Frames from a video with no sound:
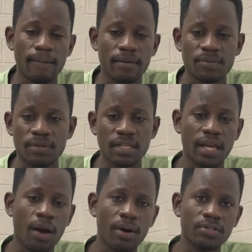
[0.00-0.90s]
Especially
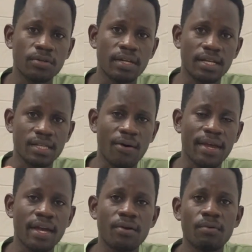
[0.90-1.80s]
our toddlers, our
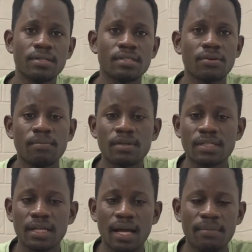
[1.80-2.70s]
young ones, they will
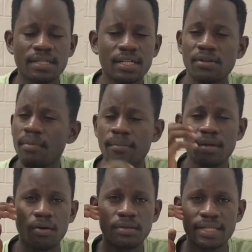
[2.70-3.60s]
mostly come and tell you,
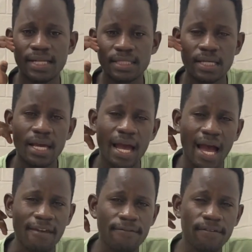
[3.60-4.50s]
"Mommy or Daddy,
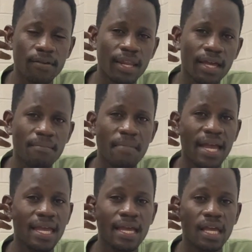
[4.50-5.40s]
I feel like
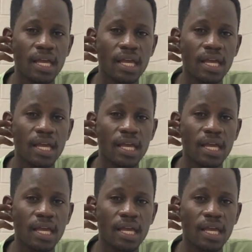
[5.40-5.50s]
my